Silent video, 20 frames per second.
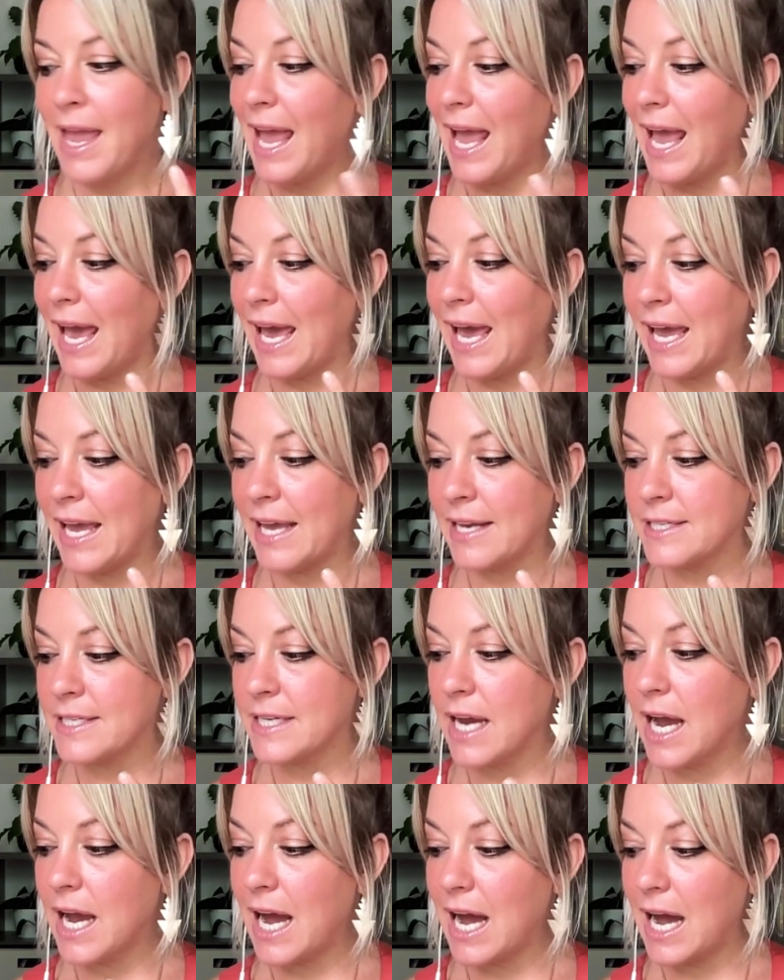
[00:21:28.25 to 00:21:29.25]
And
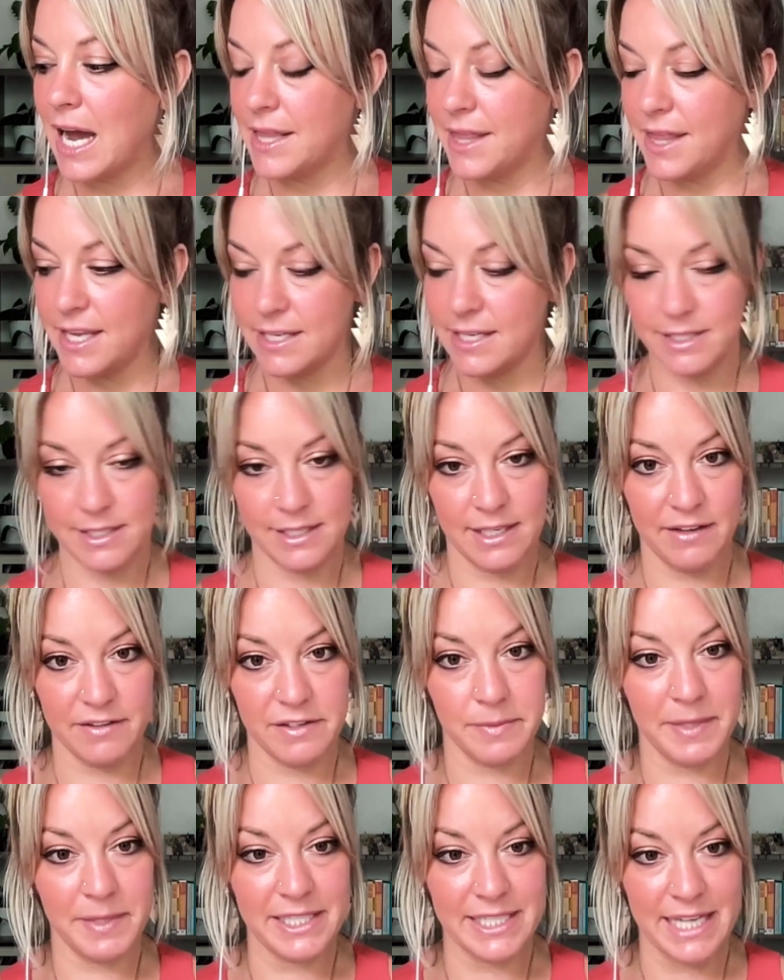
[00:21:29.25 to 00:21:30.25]
this gives
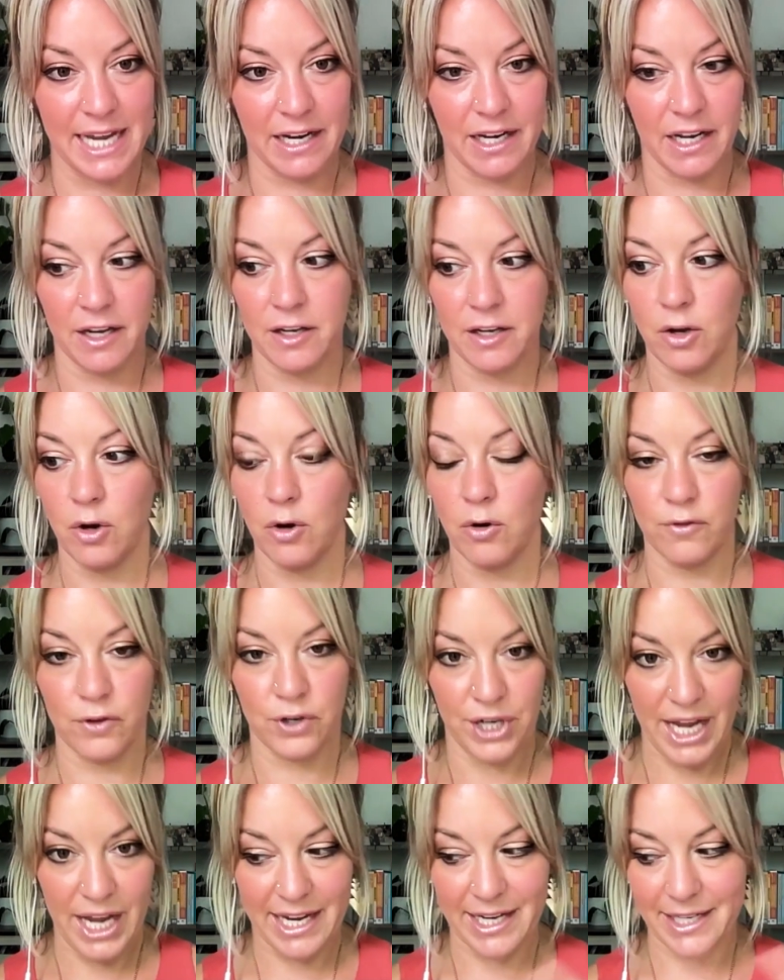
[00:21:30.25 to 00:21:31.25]
me data
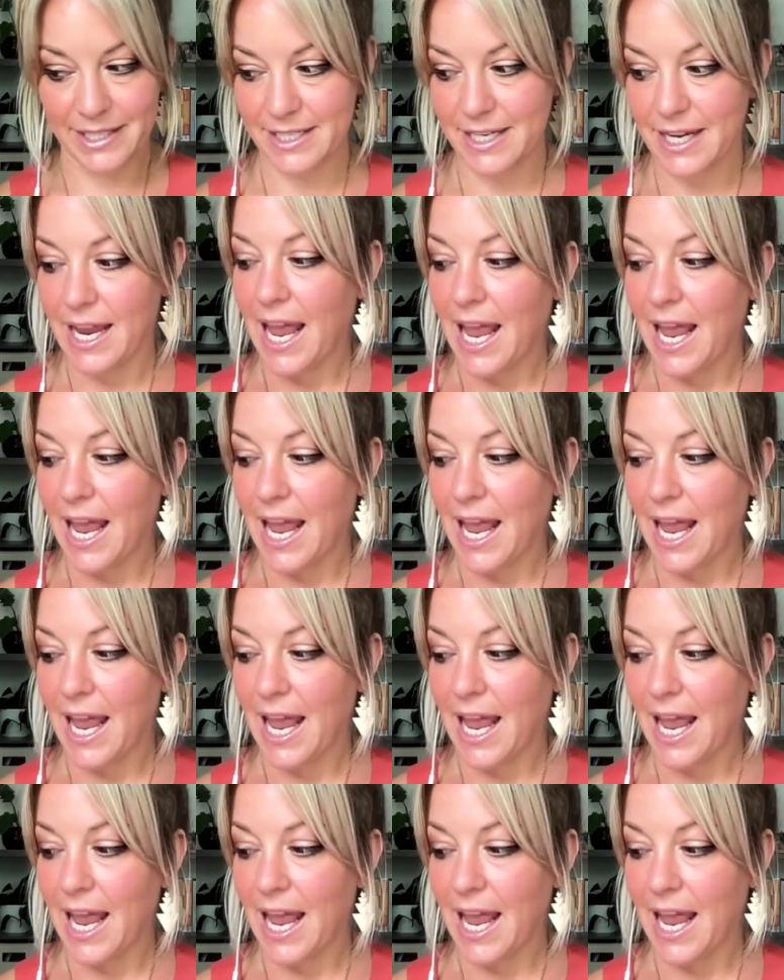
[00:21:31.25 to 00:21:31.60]
overnight.